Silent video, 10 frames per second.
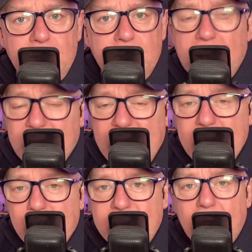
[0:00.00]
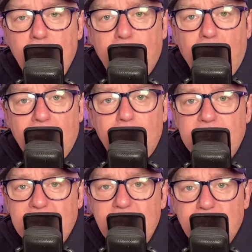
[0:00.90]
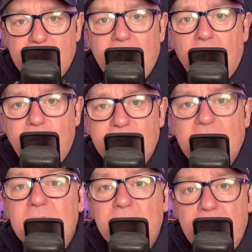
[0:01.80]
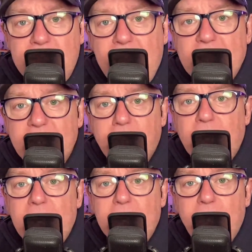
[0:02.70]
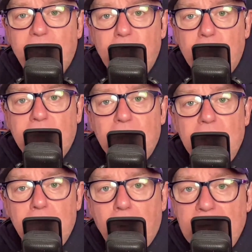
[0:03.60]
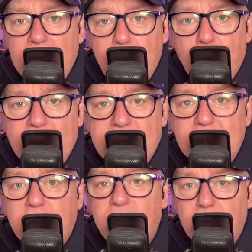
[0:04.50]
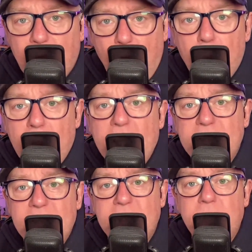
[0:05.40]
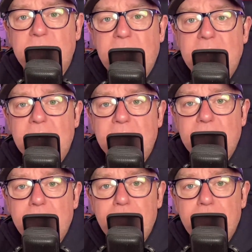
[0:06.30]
An AI copilot potentially offers the next great leap forward by liberating them from complex system settings.